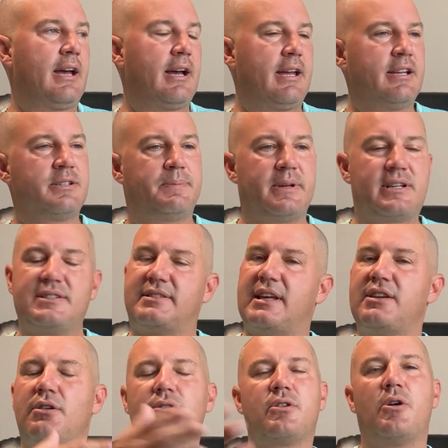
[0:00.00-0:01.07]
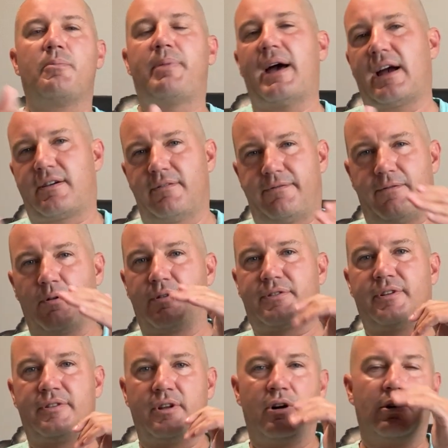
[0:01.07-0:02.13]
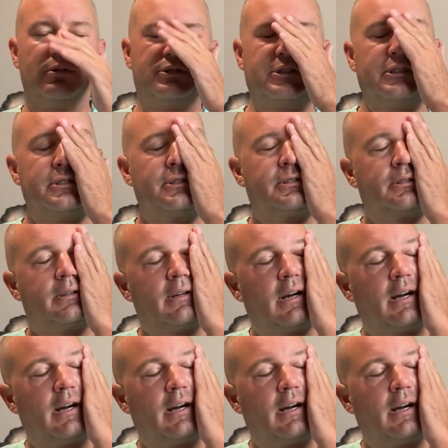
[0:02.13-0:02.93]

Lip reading: is because they don't go back and forth on the oceans.